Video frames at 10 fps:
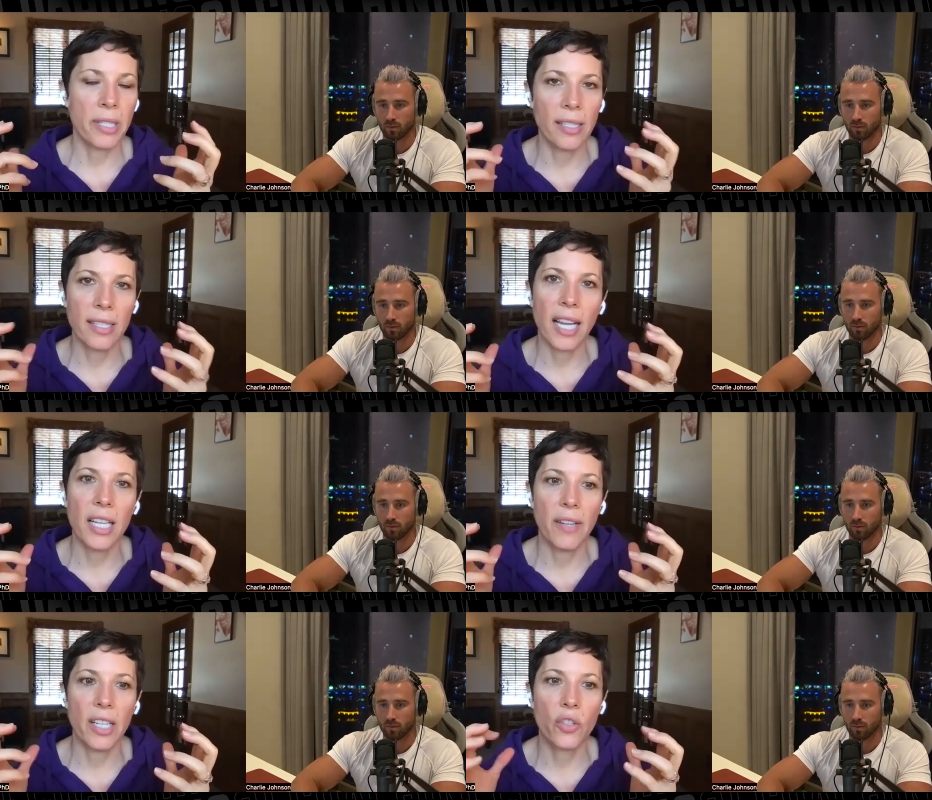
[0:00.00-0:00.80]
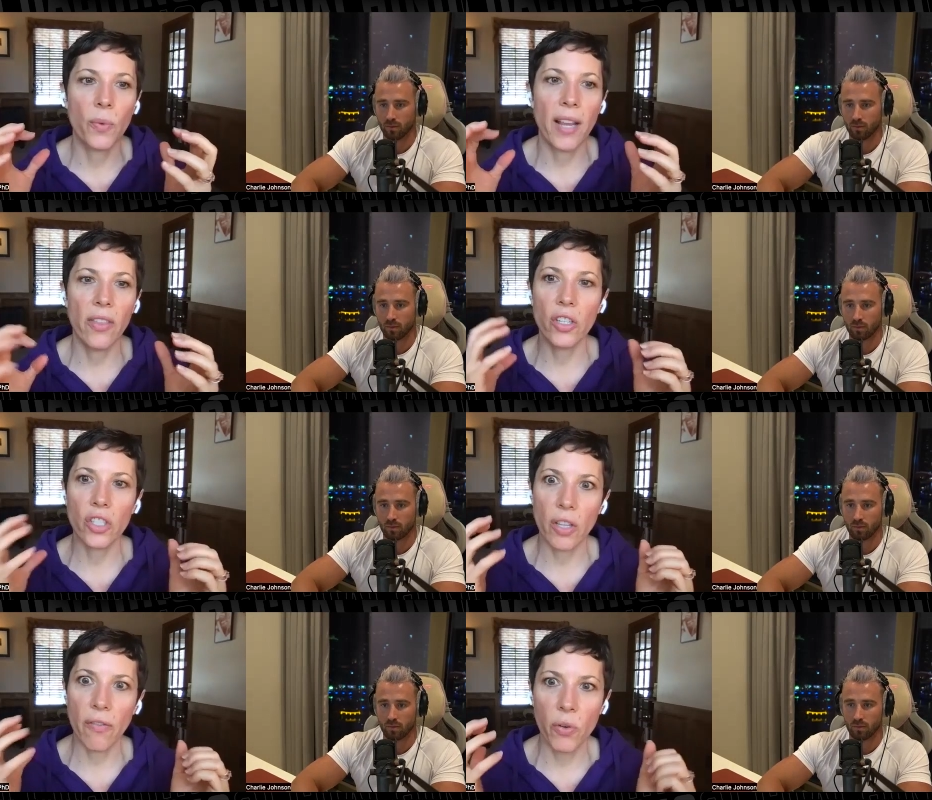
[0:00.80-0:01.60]
Speaker 1: inside of us, right? There's
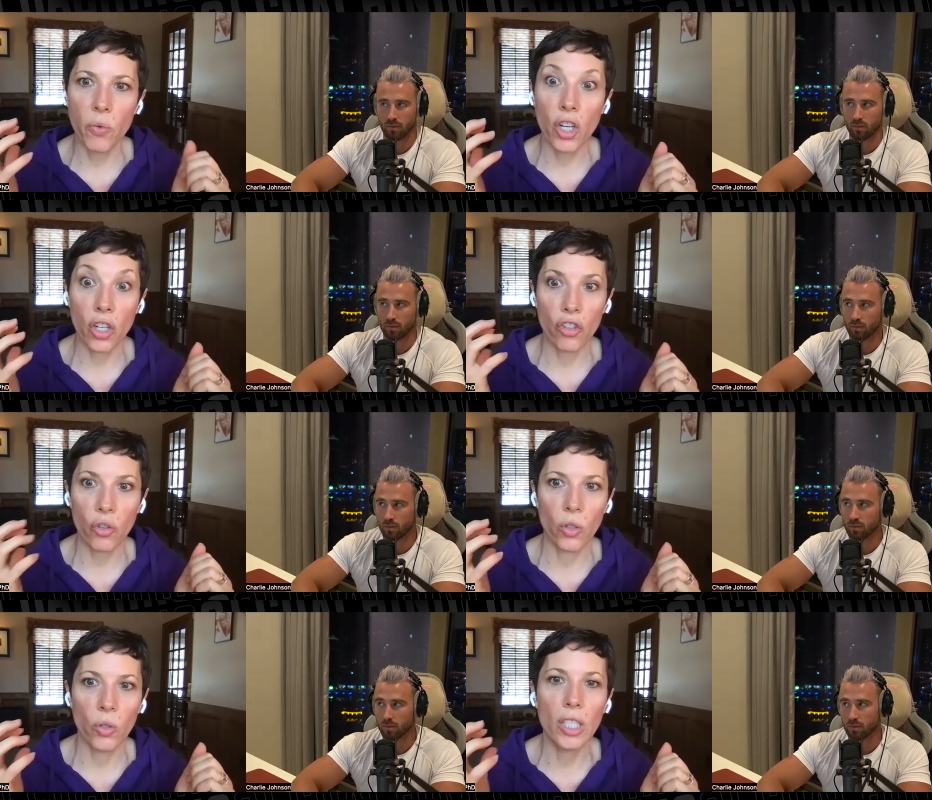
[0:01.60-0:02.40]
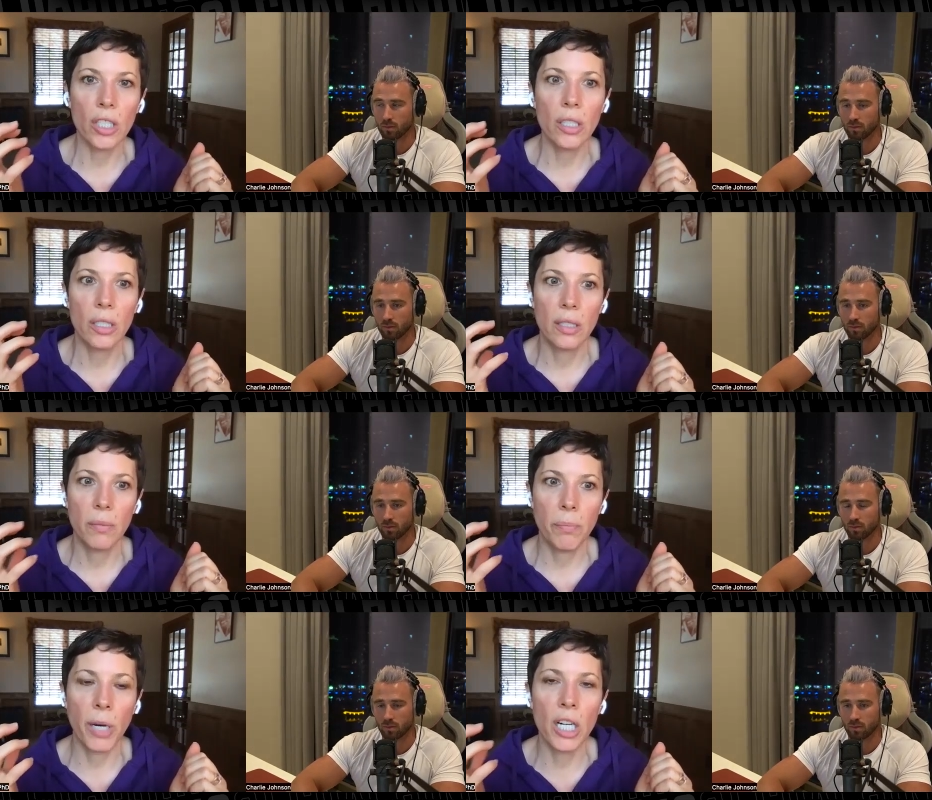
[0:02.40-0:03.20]
the food controller
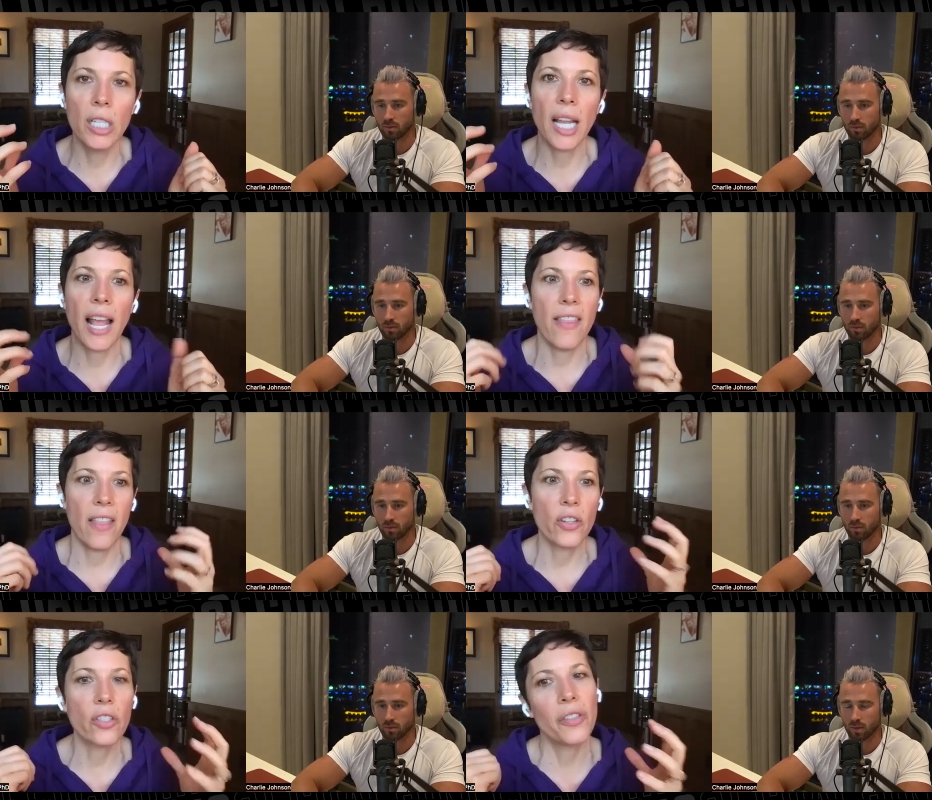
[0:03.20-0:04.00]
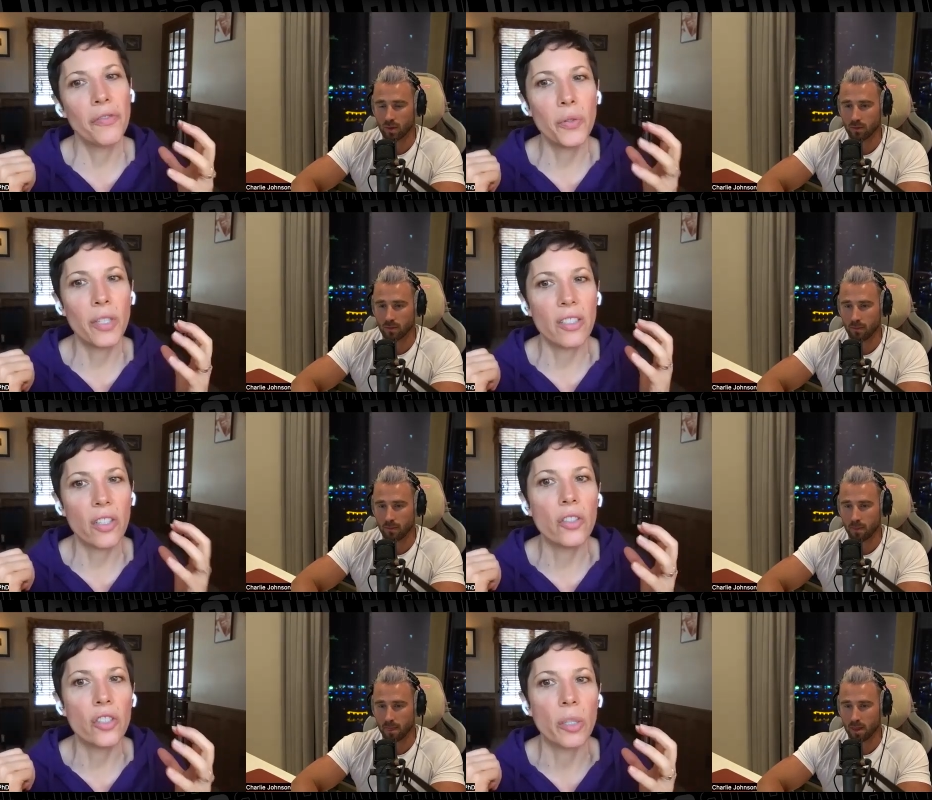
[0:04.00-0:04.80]
part and then there's the food
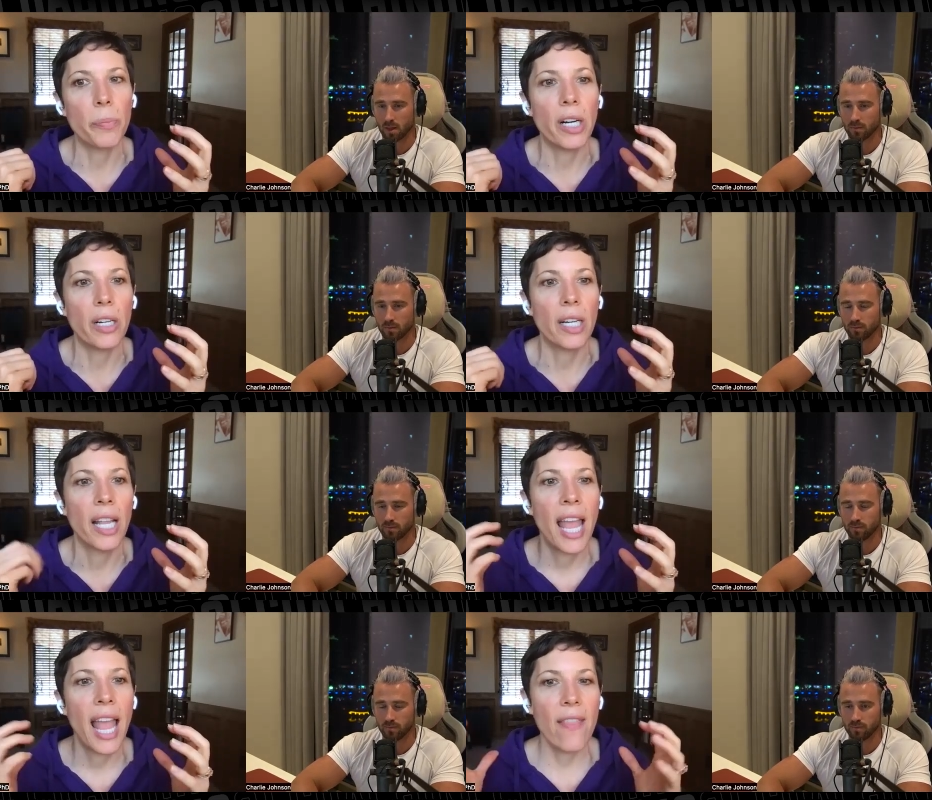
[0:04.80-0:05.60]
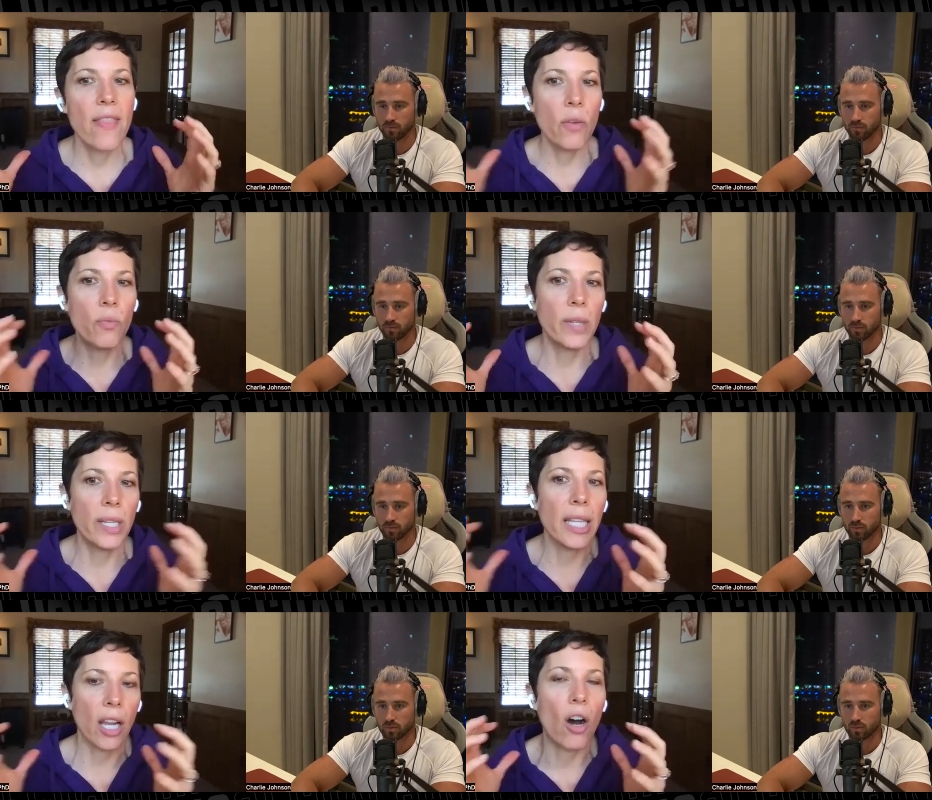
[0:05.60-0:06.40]
indulger part and they
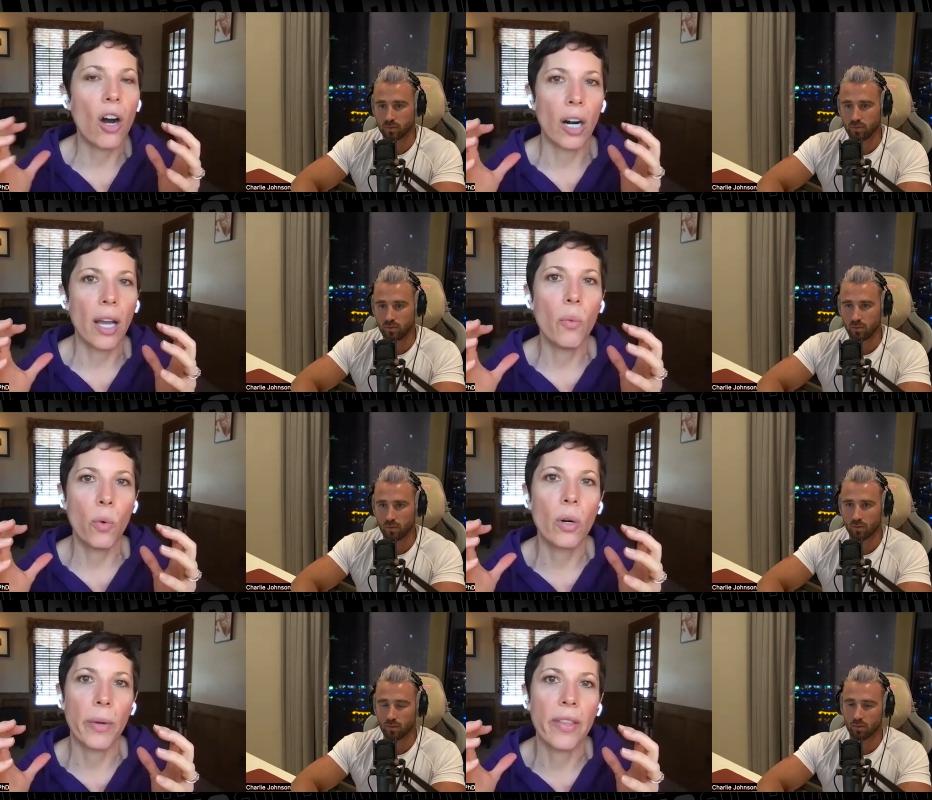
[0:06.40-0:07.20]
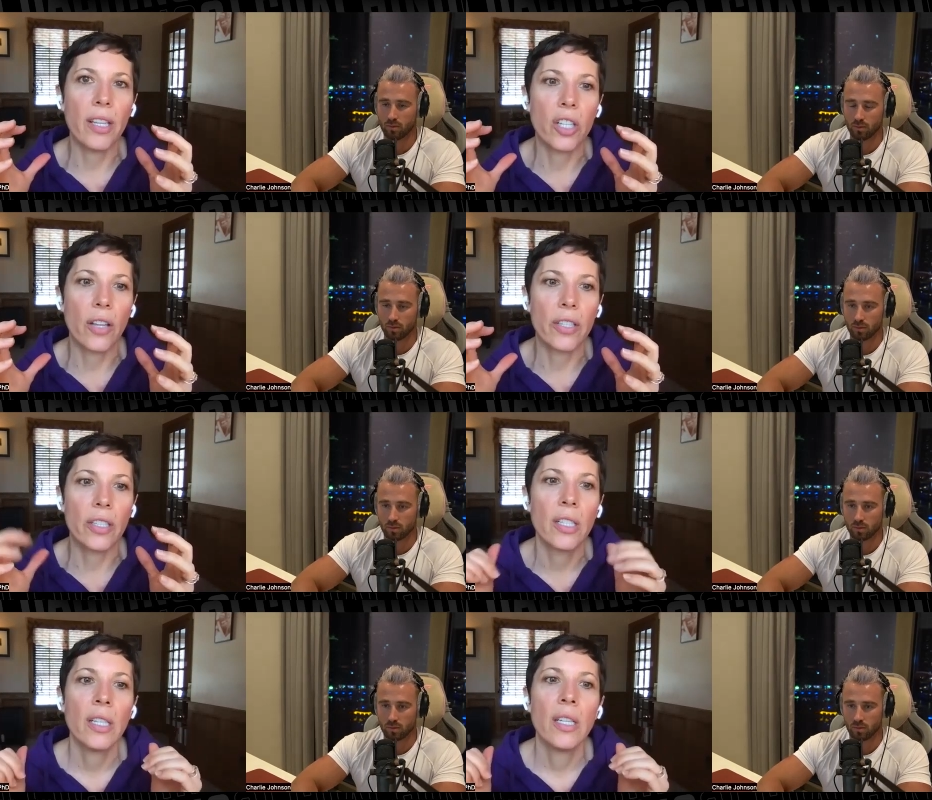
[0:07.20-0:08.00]
really are at war with each other
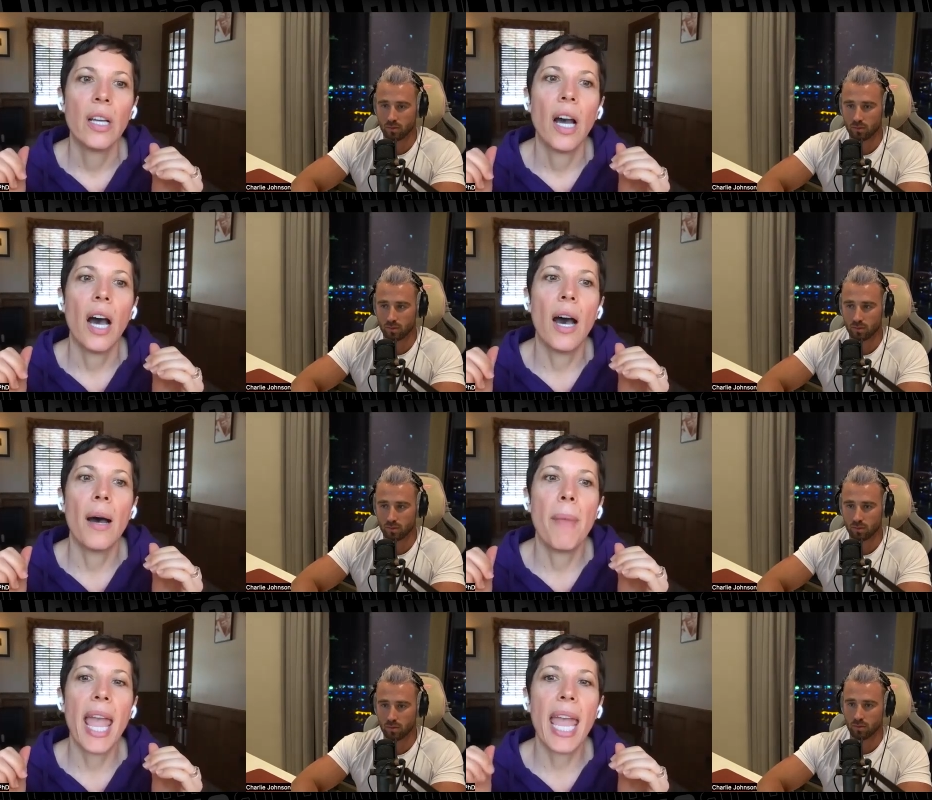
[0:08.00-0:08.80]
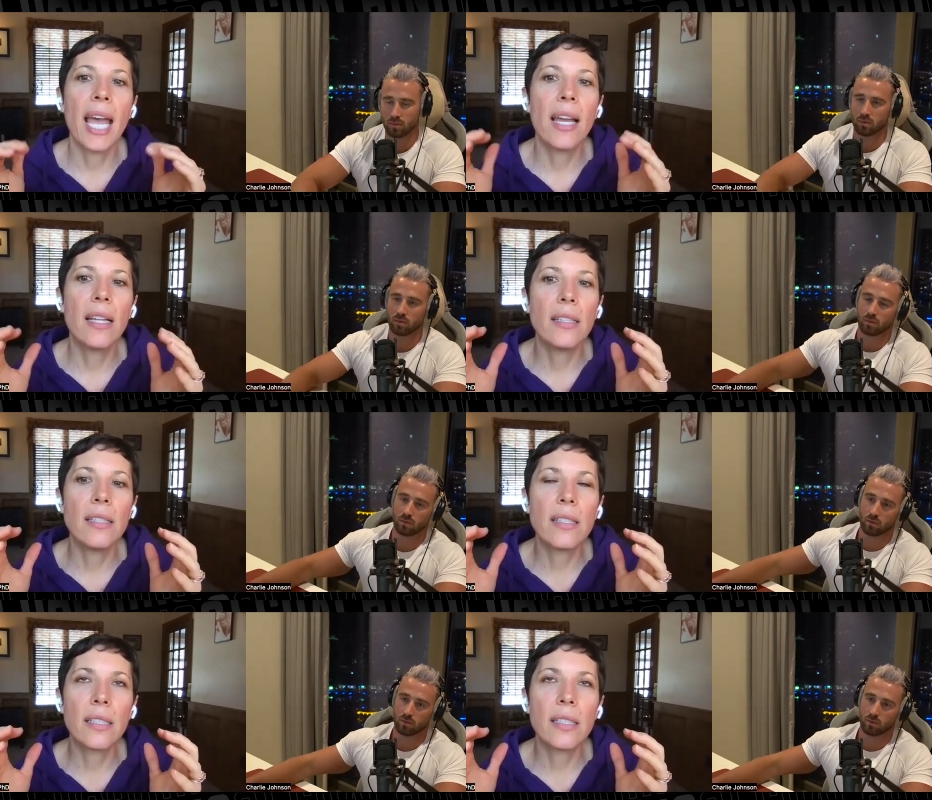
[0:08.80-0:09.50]
um, and